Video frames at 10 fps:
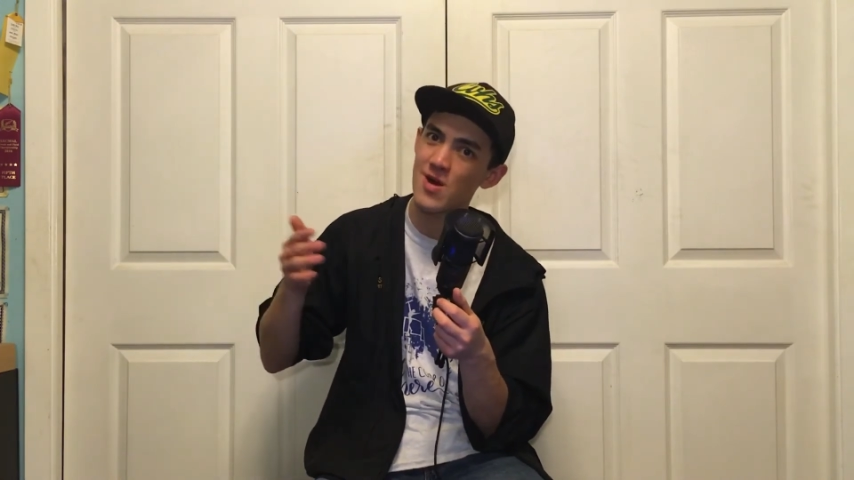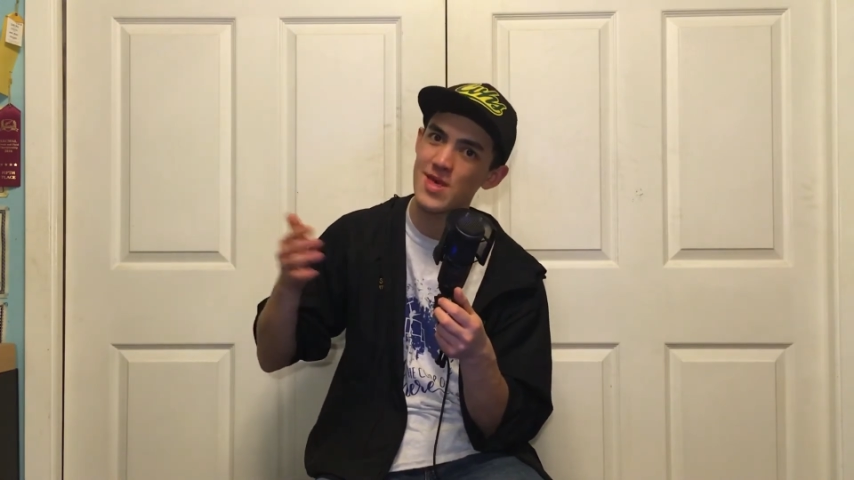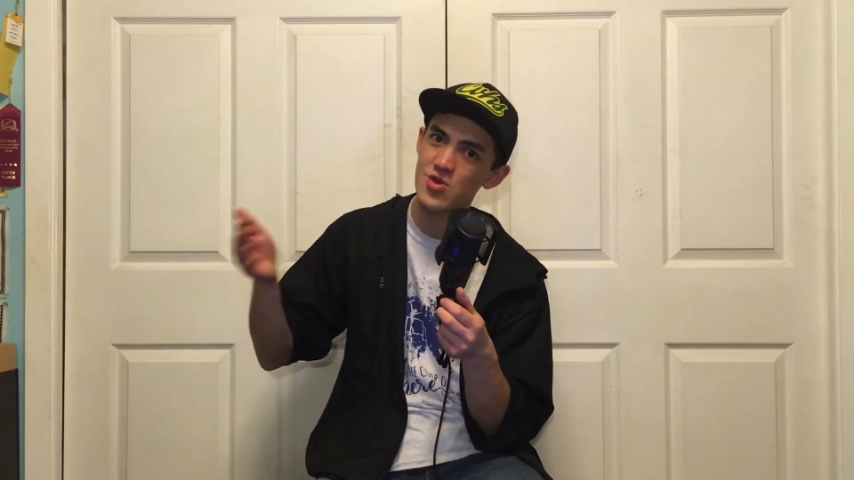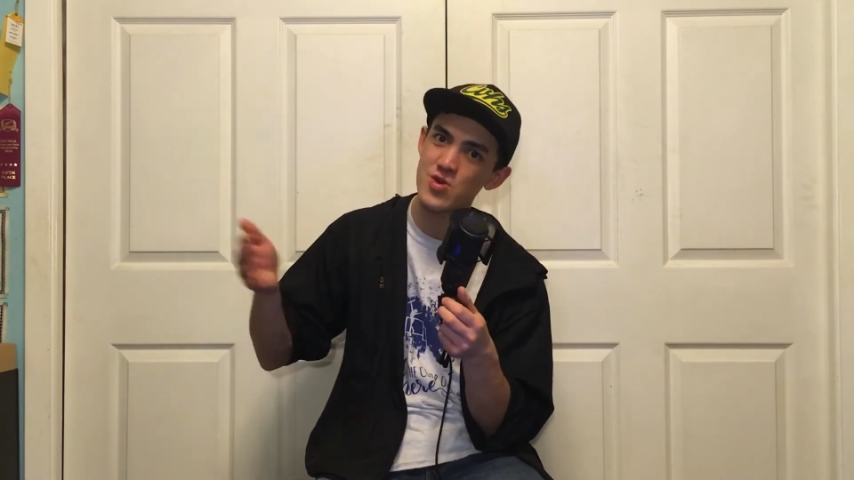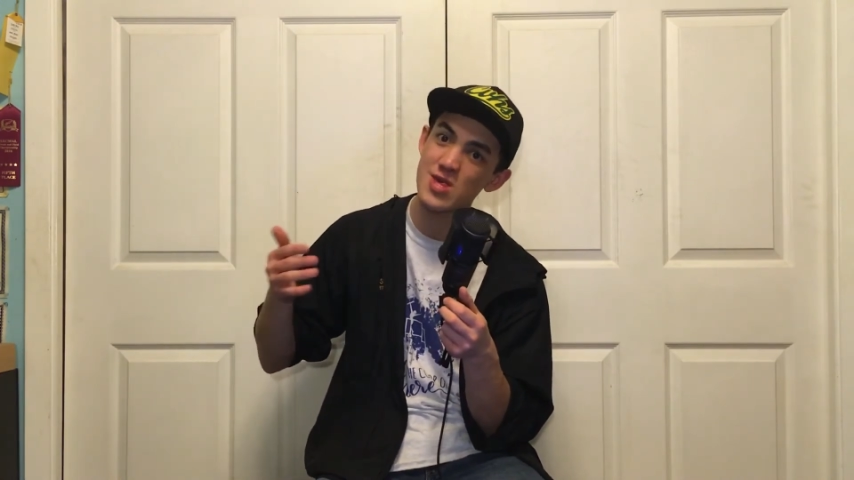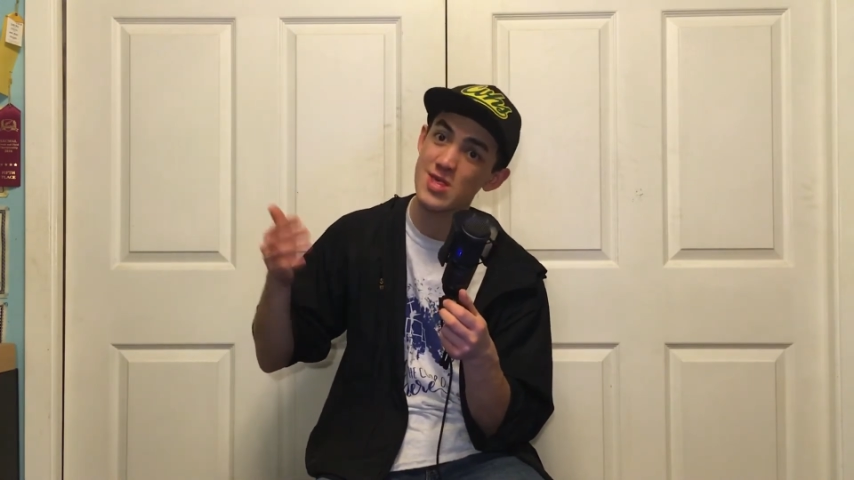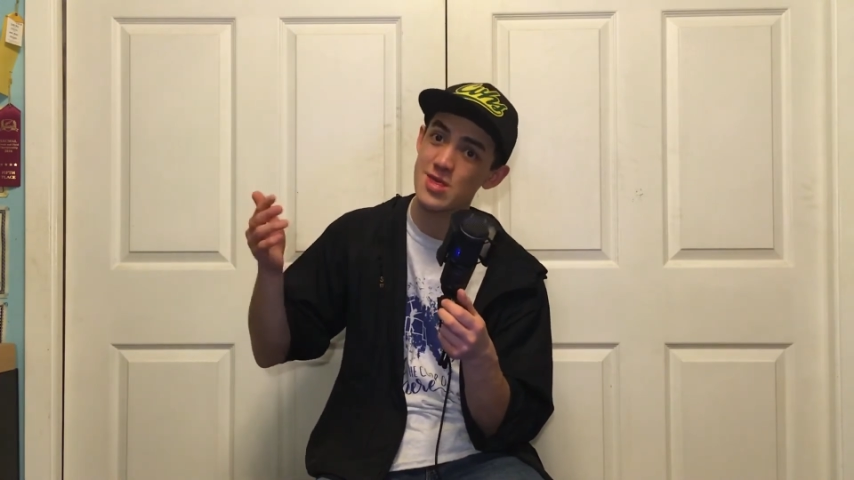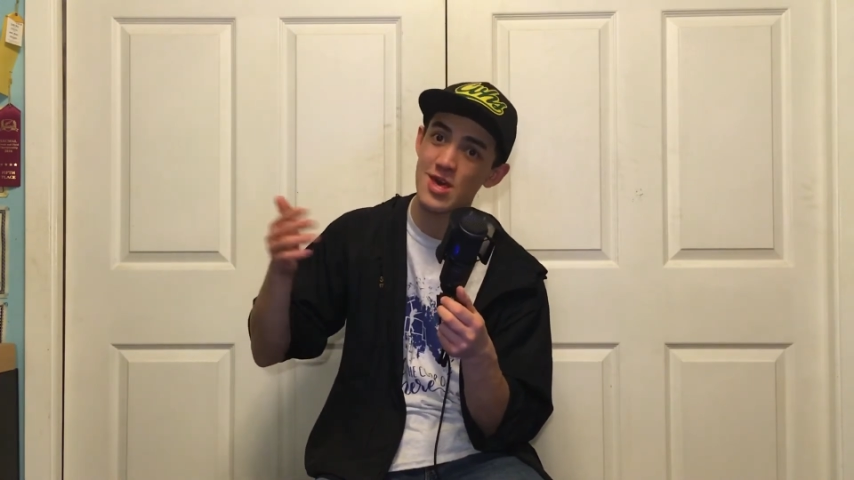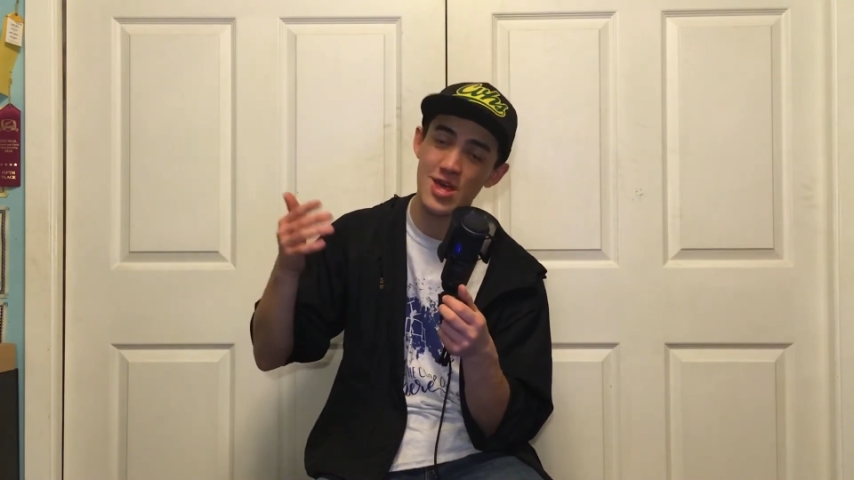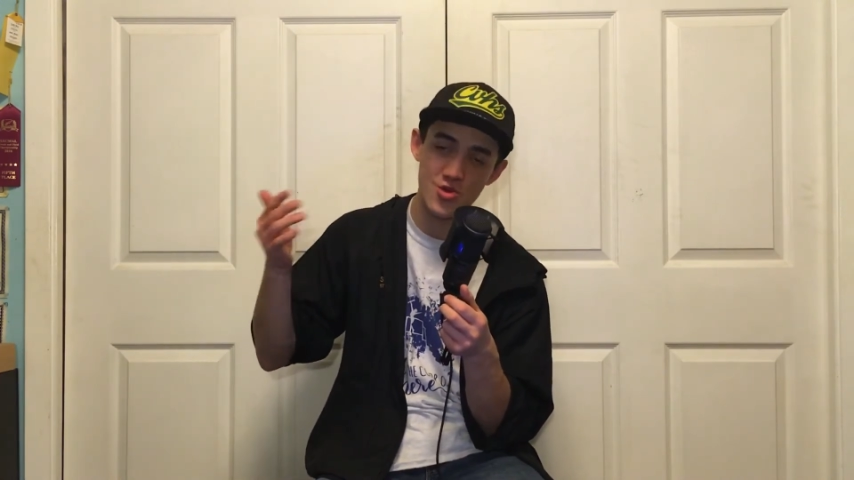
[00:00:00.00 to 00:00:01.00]
on
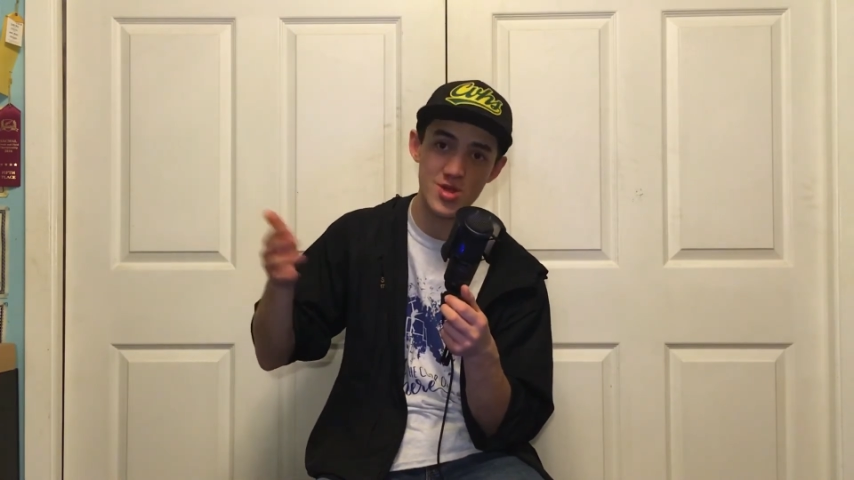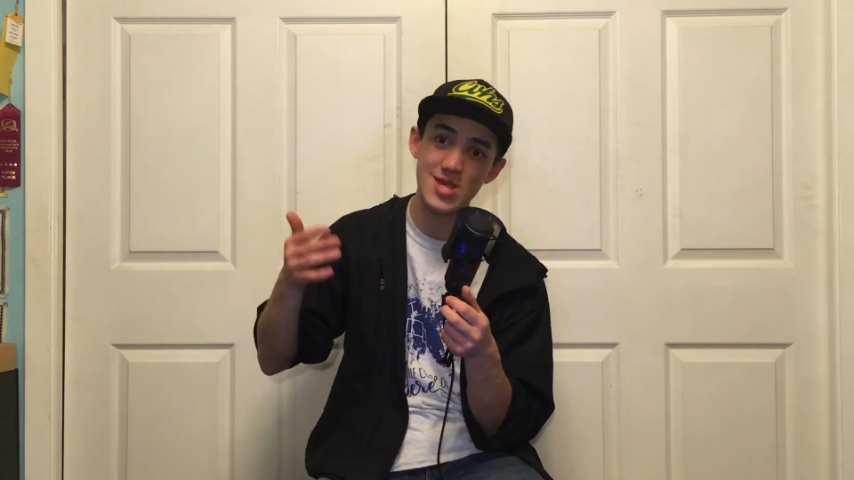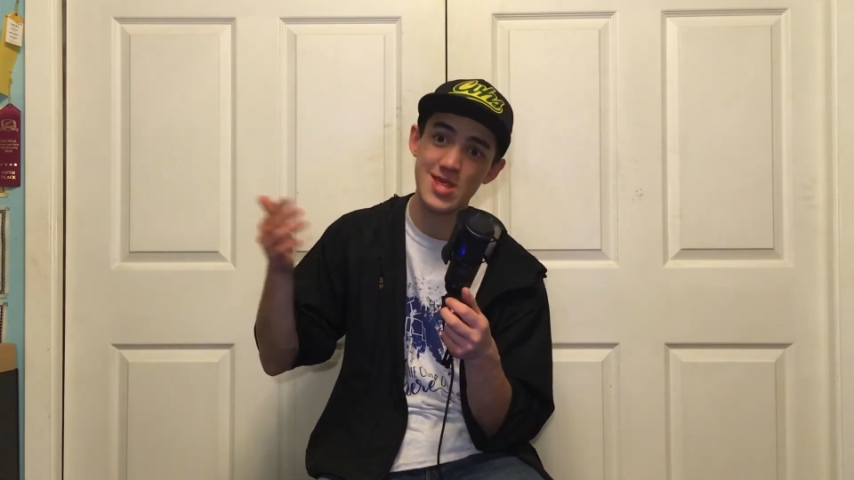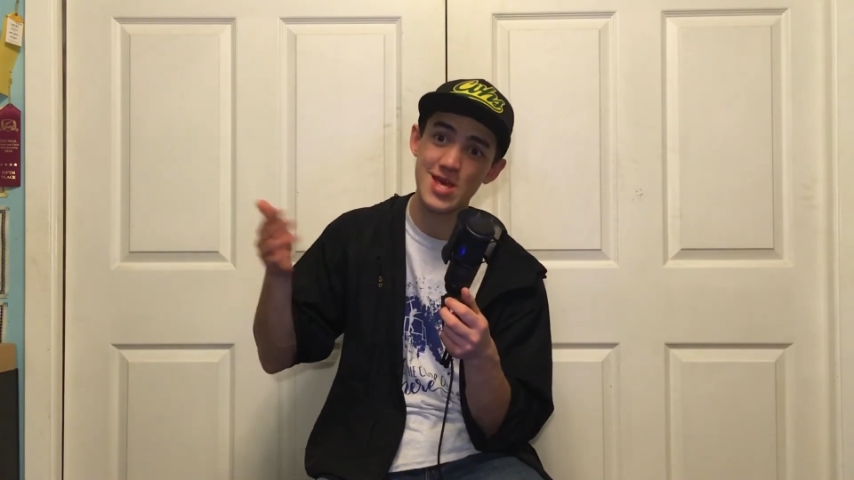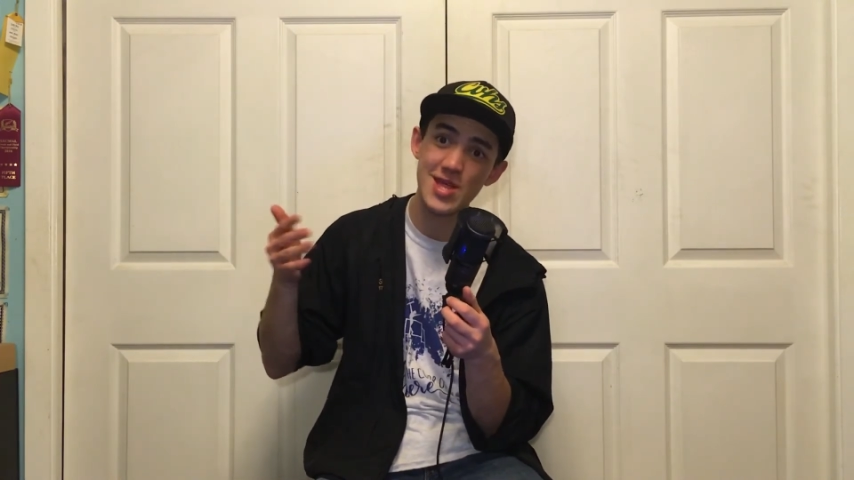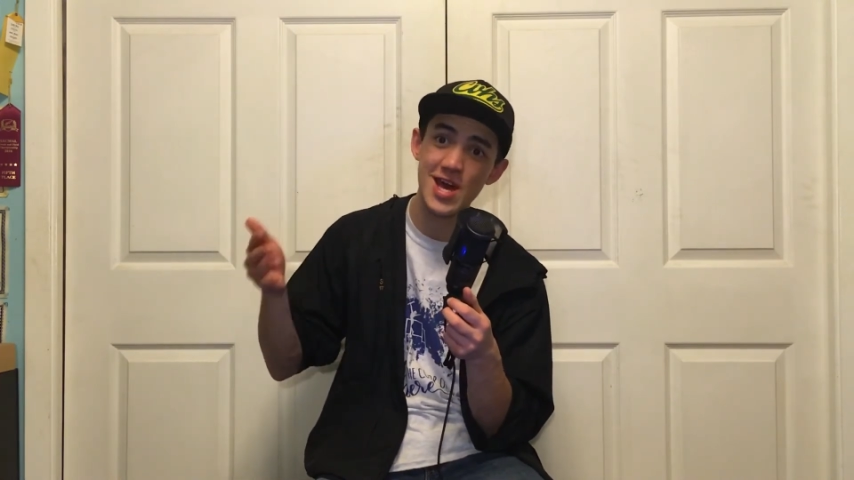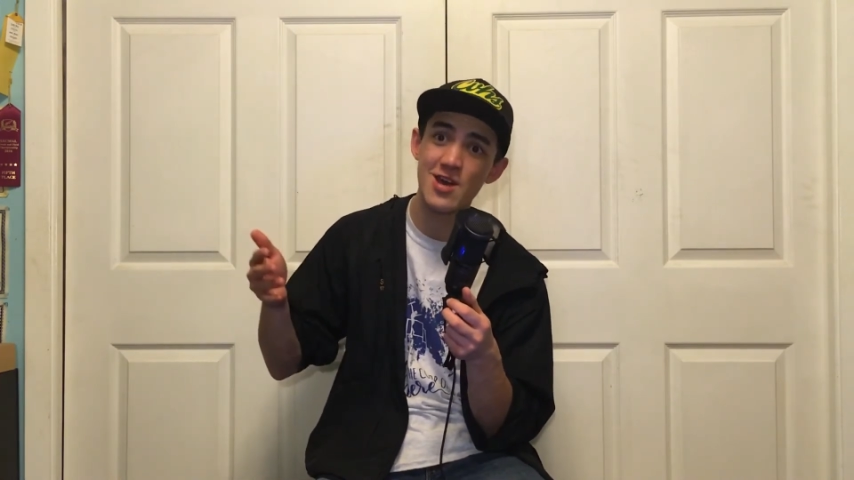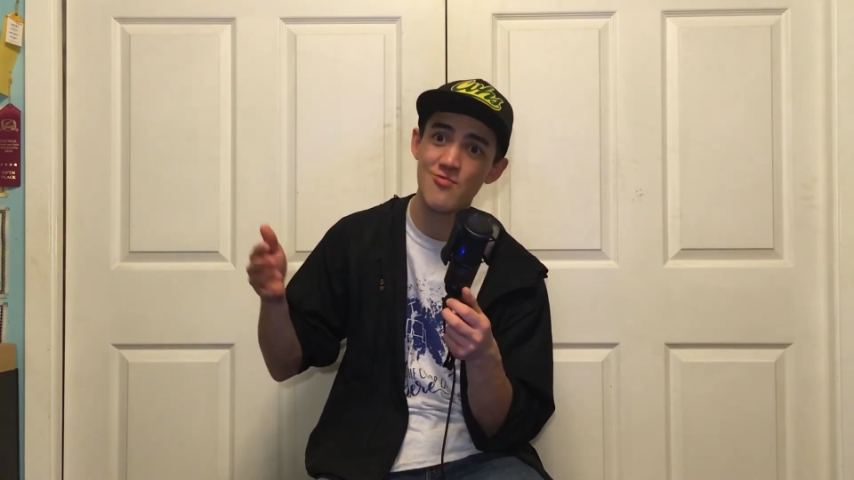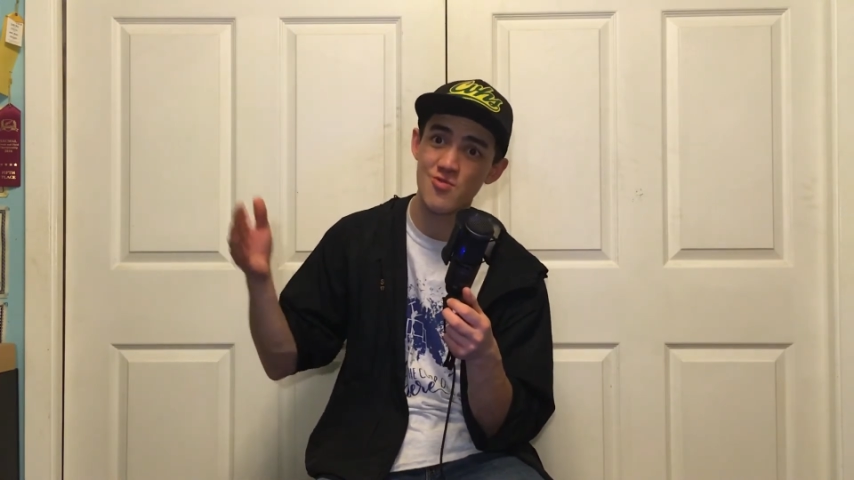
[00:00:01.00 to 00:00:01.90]
entrances like that,